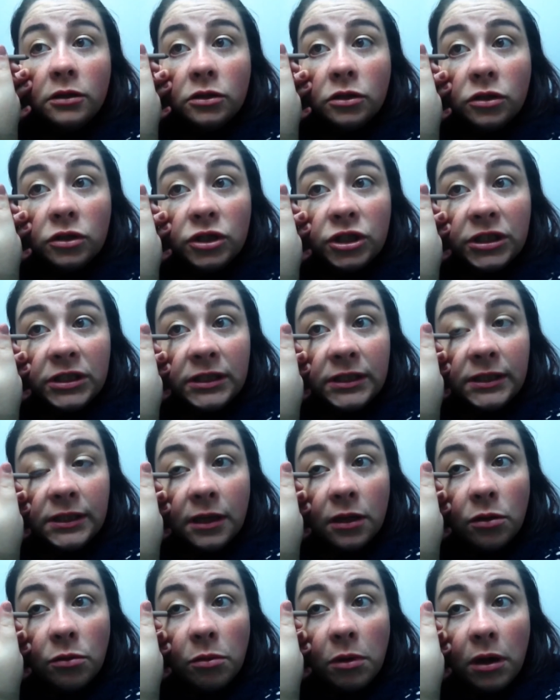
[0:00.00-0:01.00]
because you
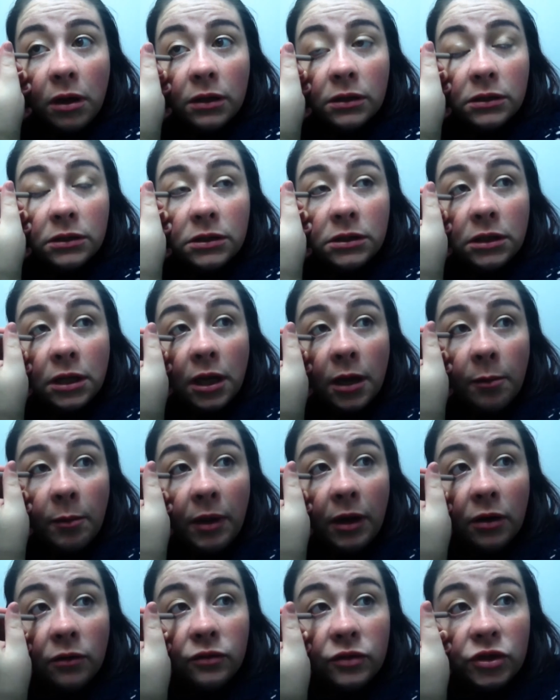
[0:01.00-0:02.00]
still want a
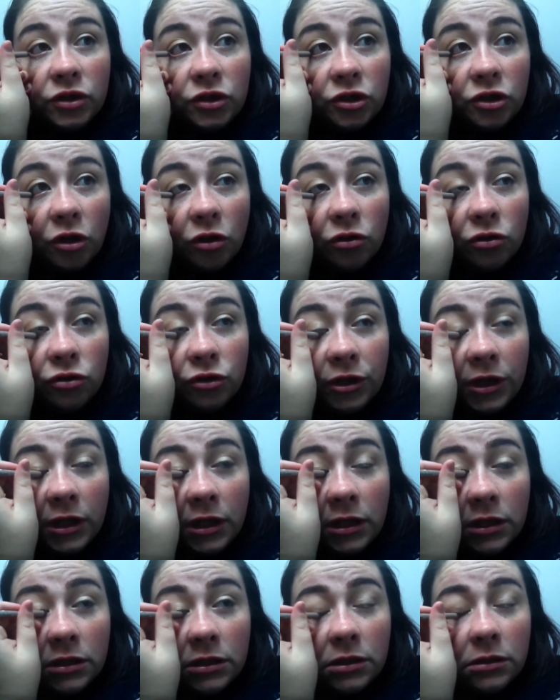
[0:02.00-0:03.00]
bit of
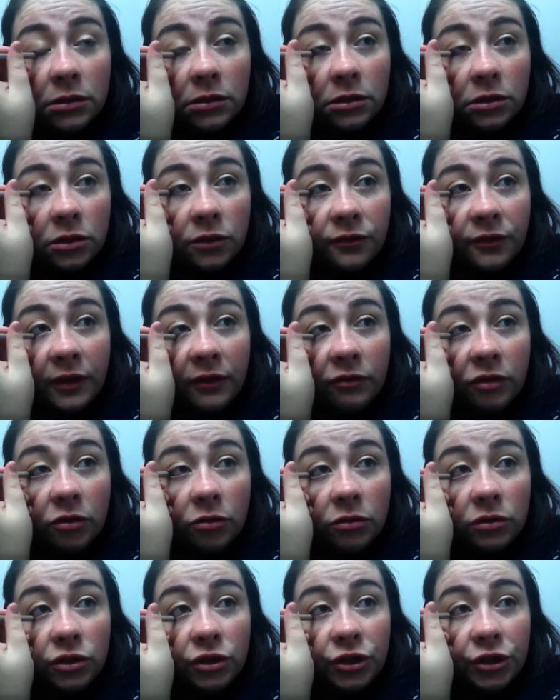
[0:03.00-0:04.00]
sultriness and stuff even
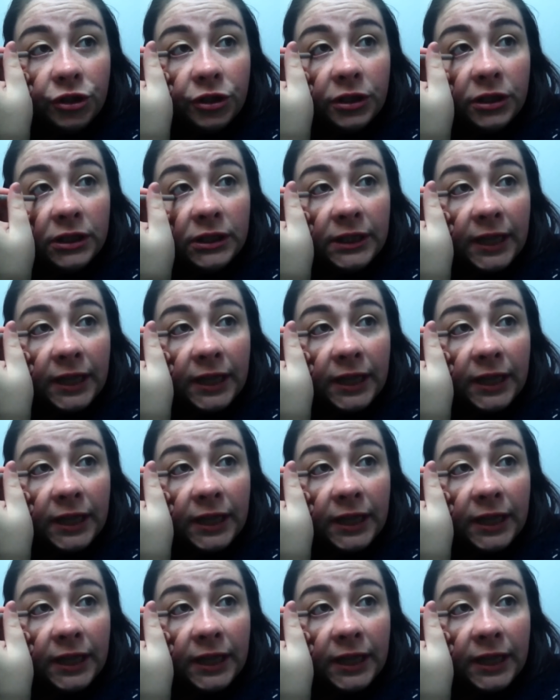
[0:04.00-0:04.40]
though it's during the